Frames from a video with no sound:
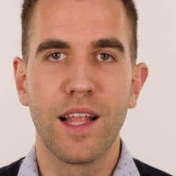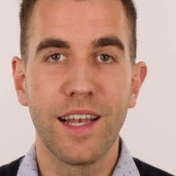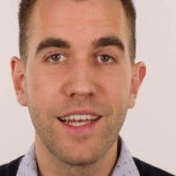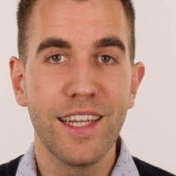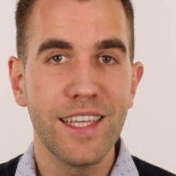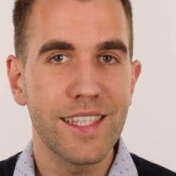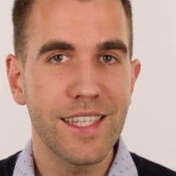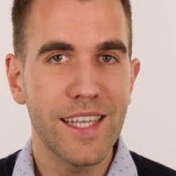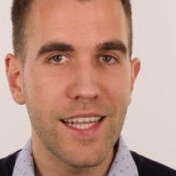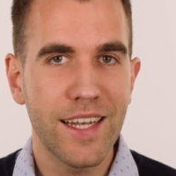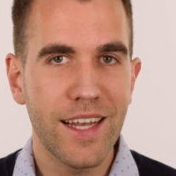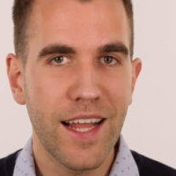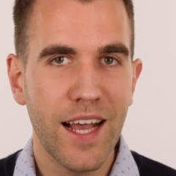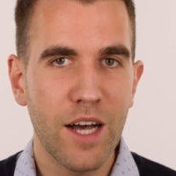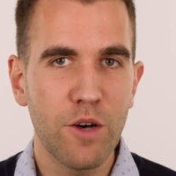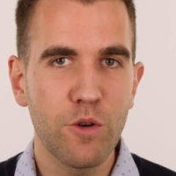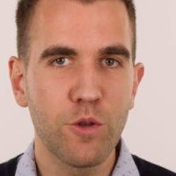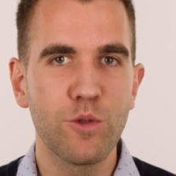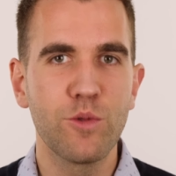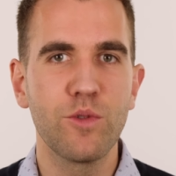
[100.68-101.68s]
Listen
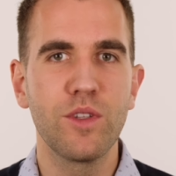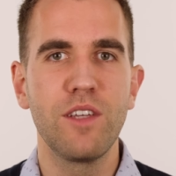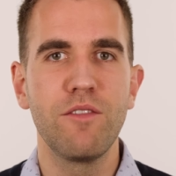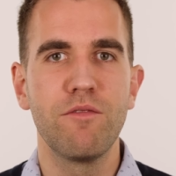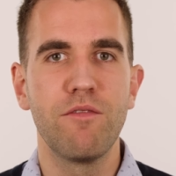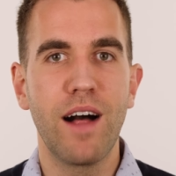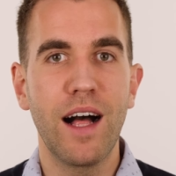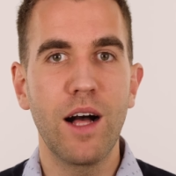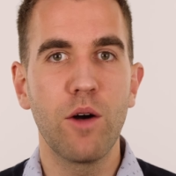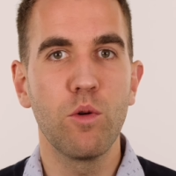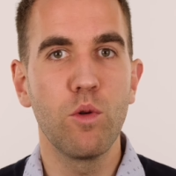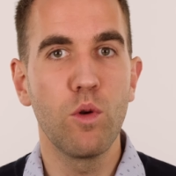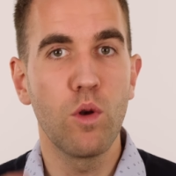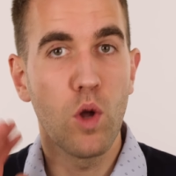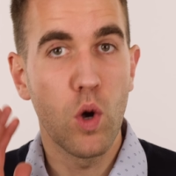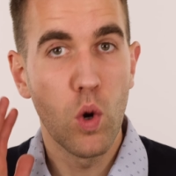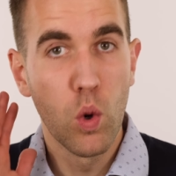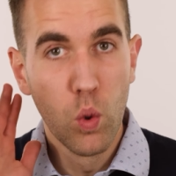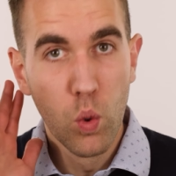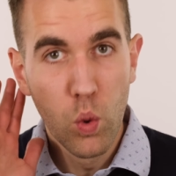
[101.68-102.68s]
now to the vowel
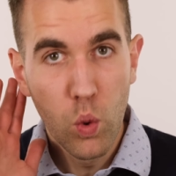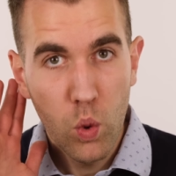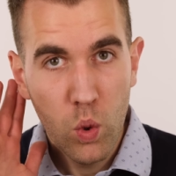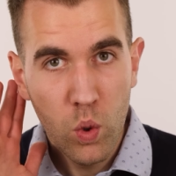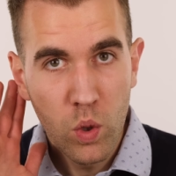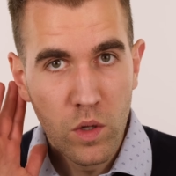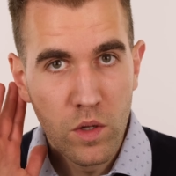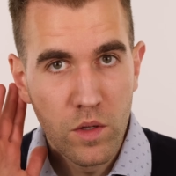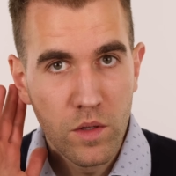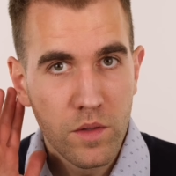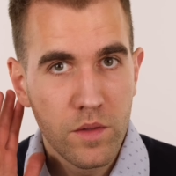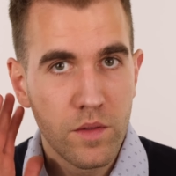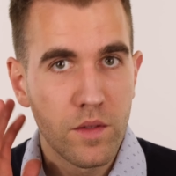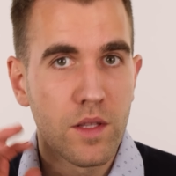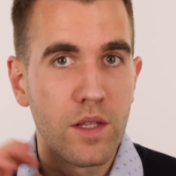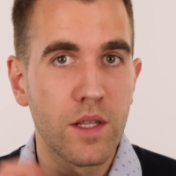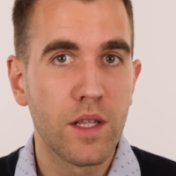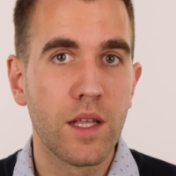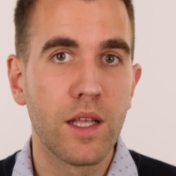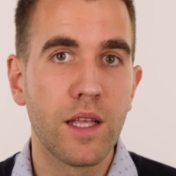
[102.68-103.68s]
U
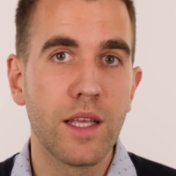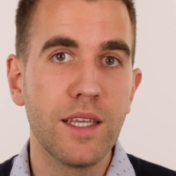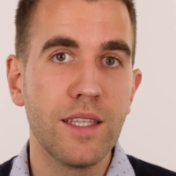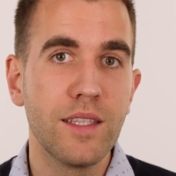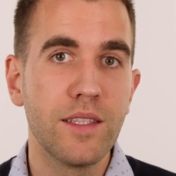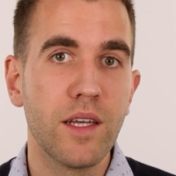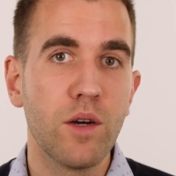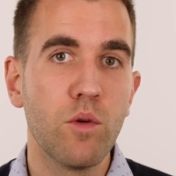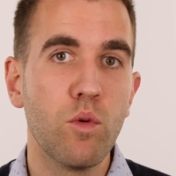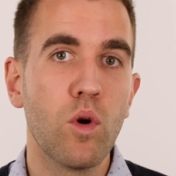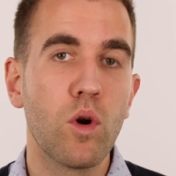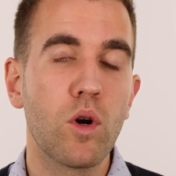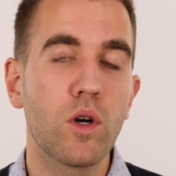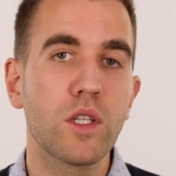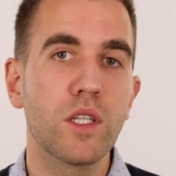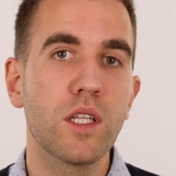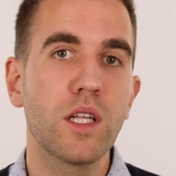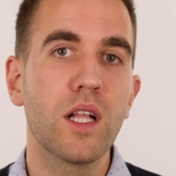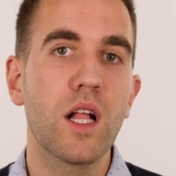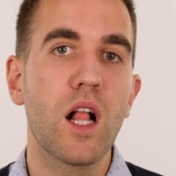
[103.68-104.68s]
in the
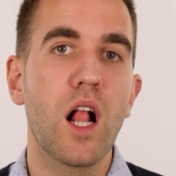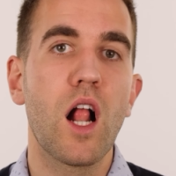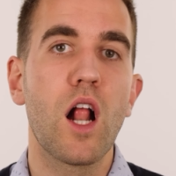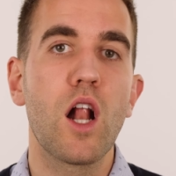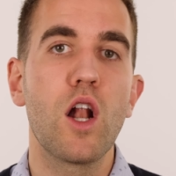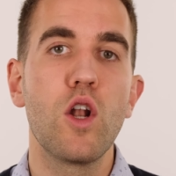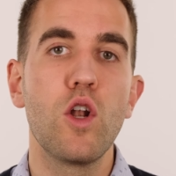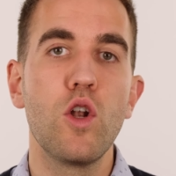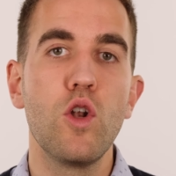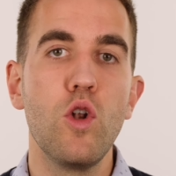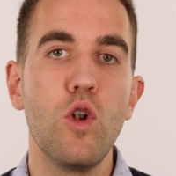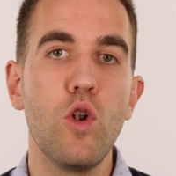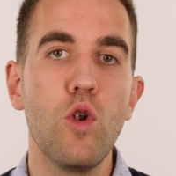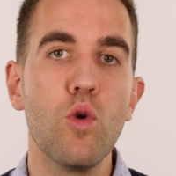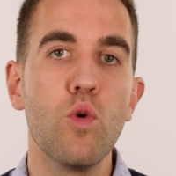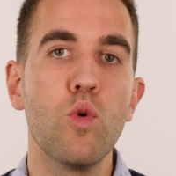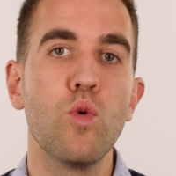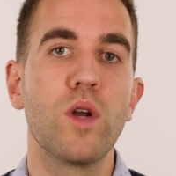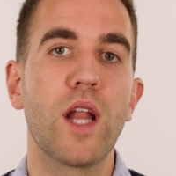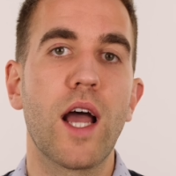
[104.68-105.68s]
word
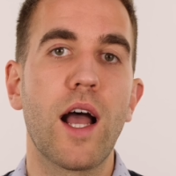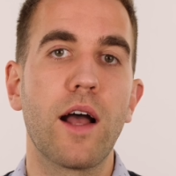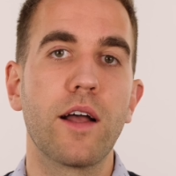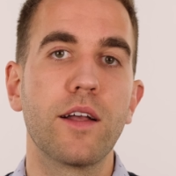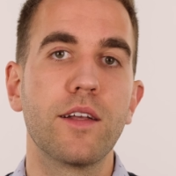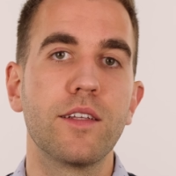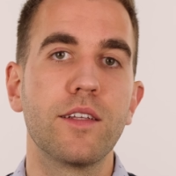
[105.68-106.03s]
luna,